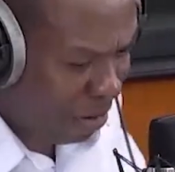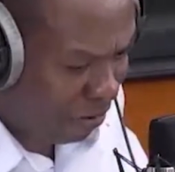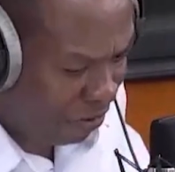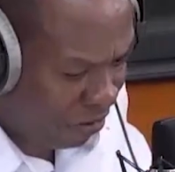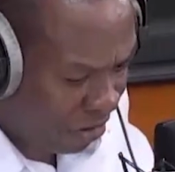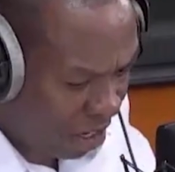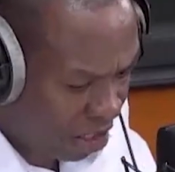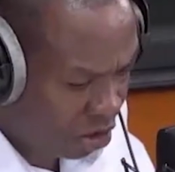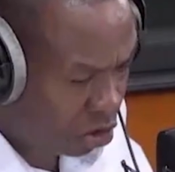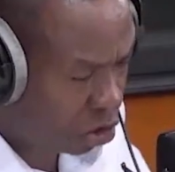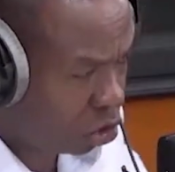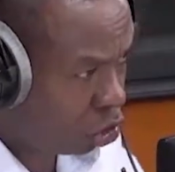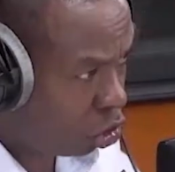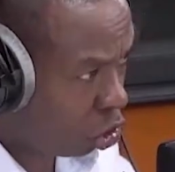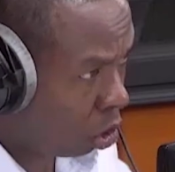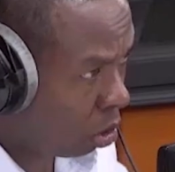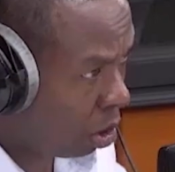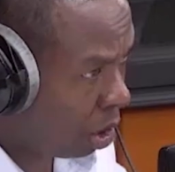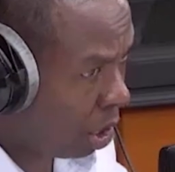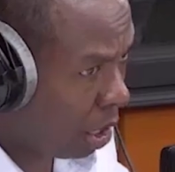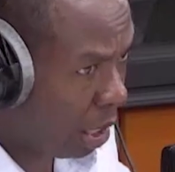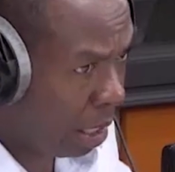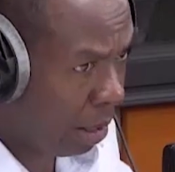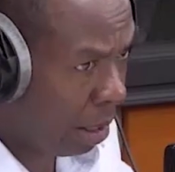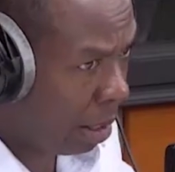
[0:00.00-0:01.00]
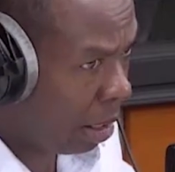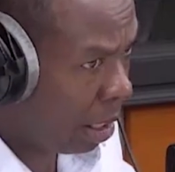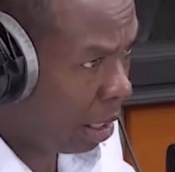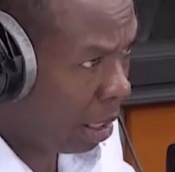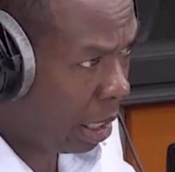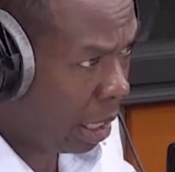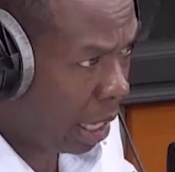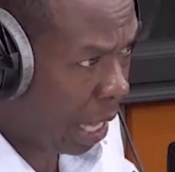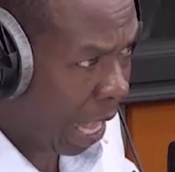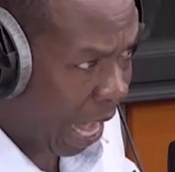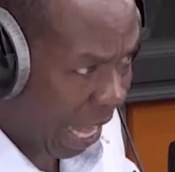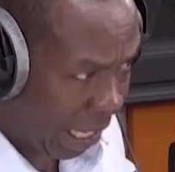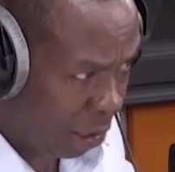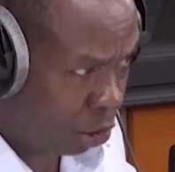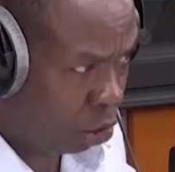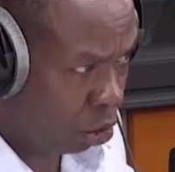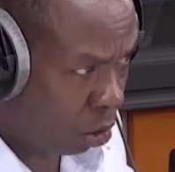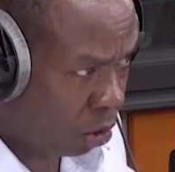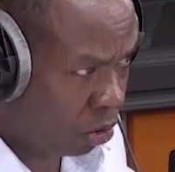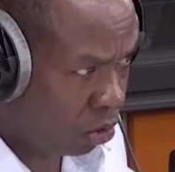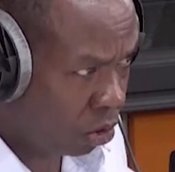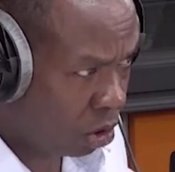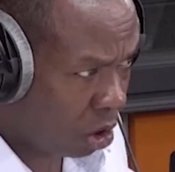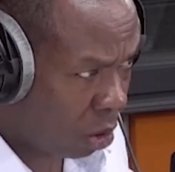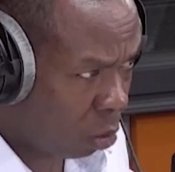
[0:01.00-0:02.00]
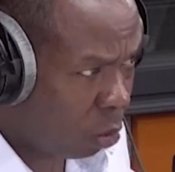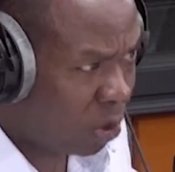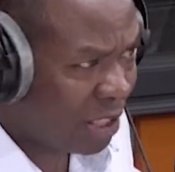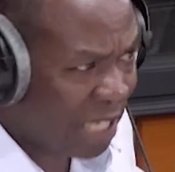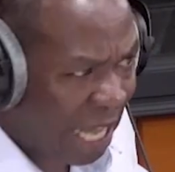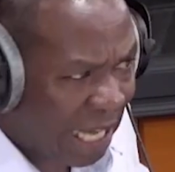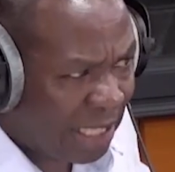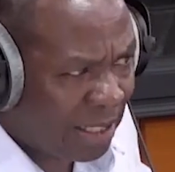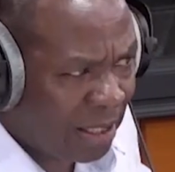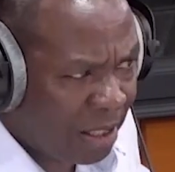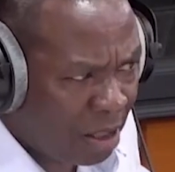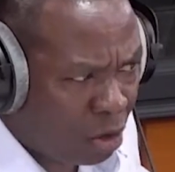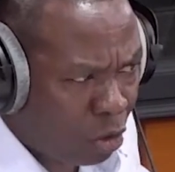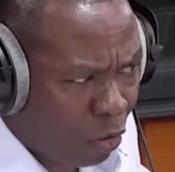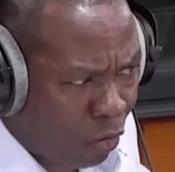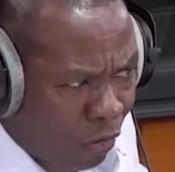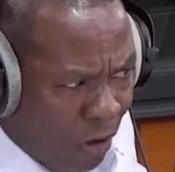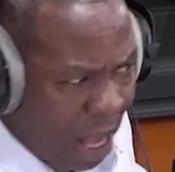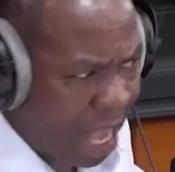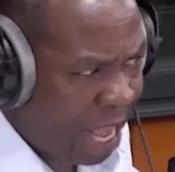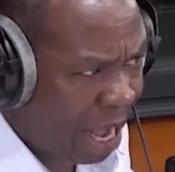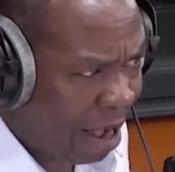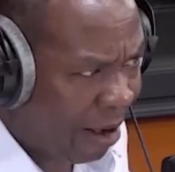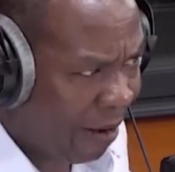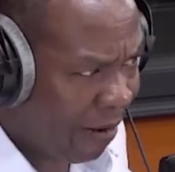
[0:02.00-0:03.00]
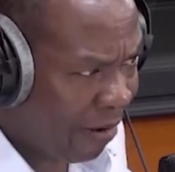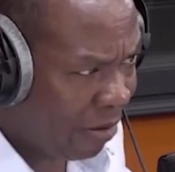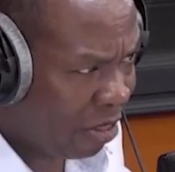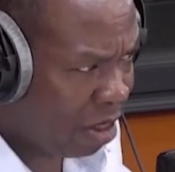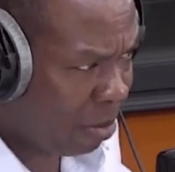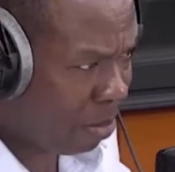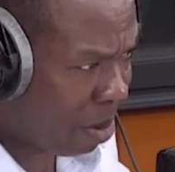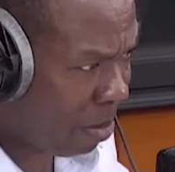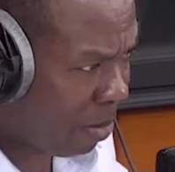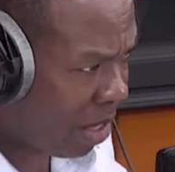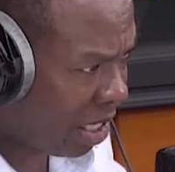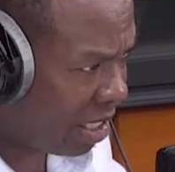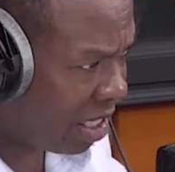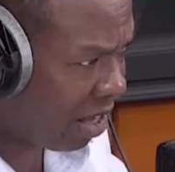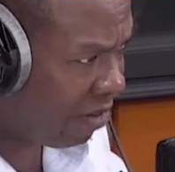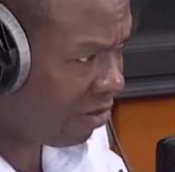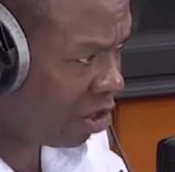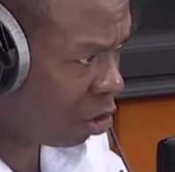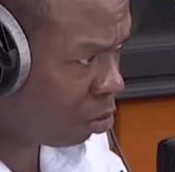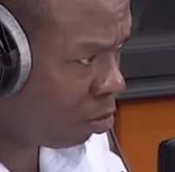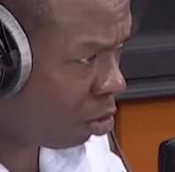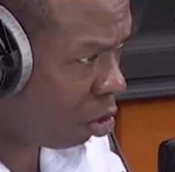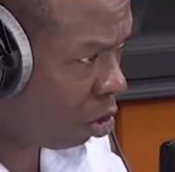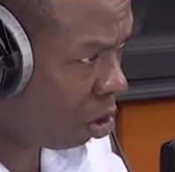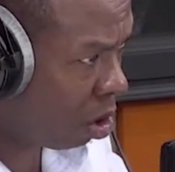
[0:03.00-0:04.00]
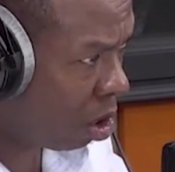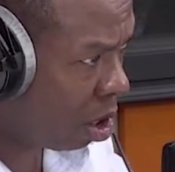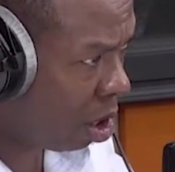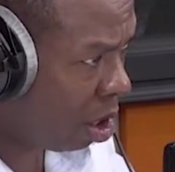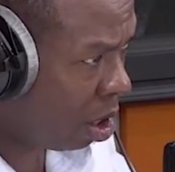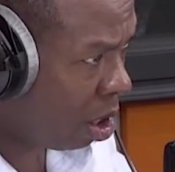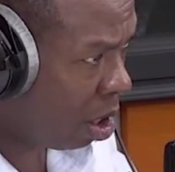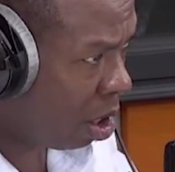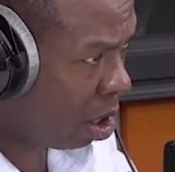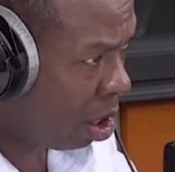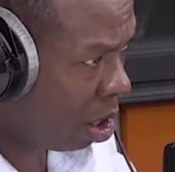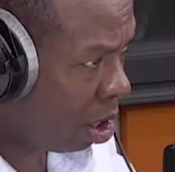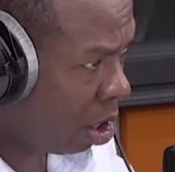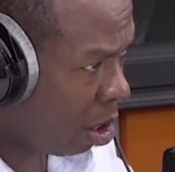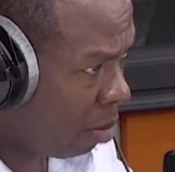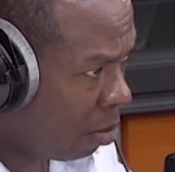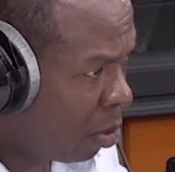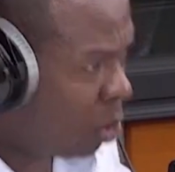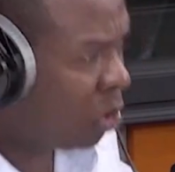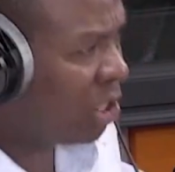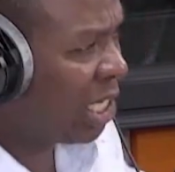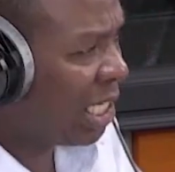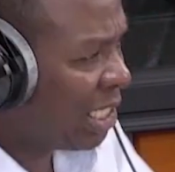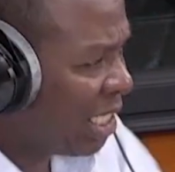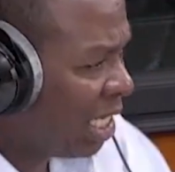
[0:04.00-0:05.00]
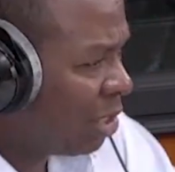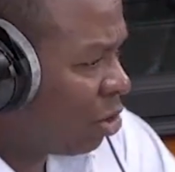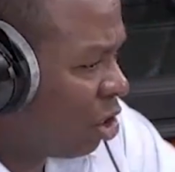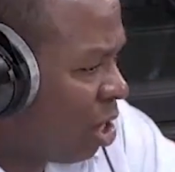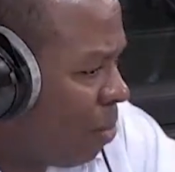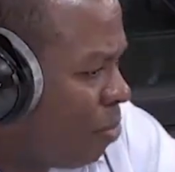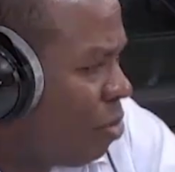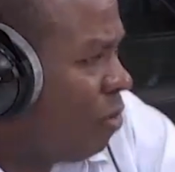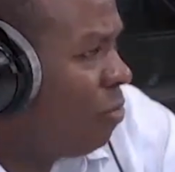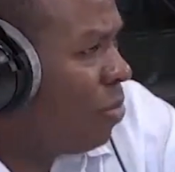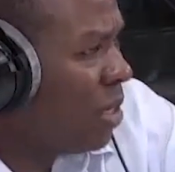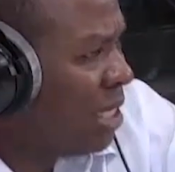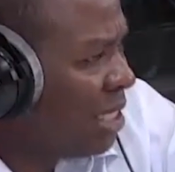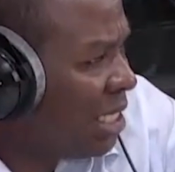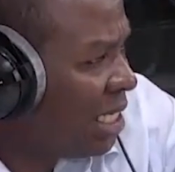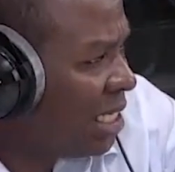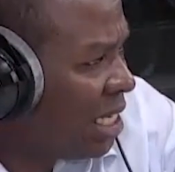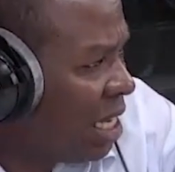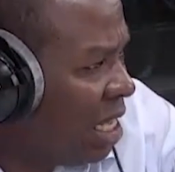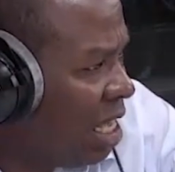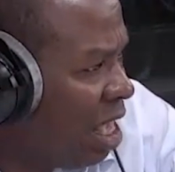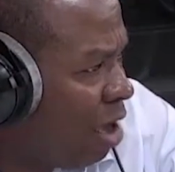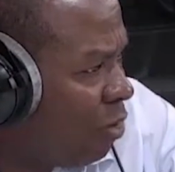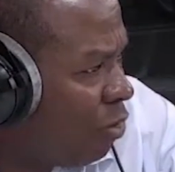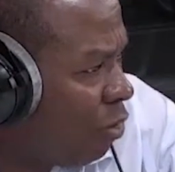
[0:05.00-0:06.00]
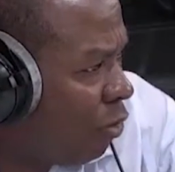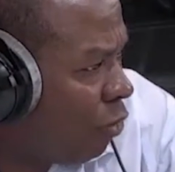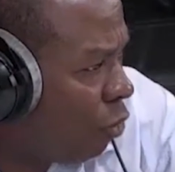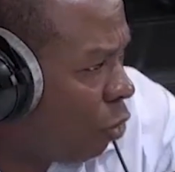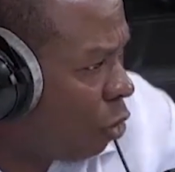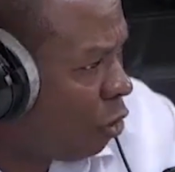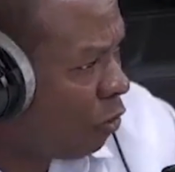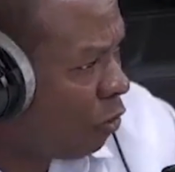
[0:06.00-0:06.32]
first actions was actually to fire the public service board. Because I said to them, you've been sitting here for 4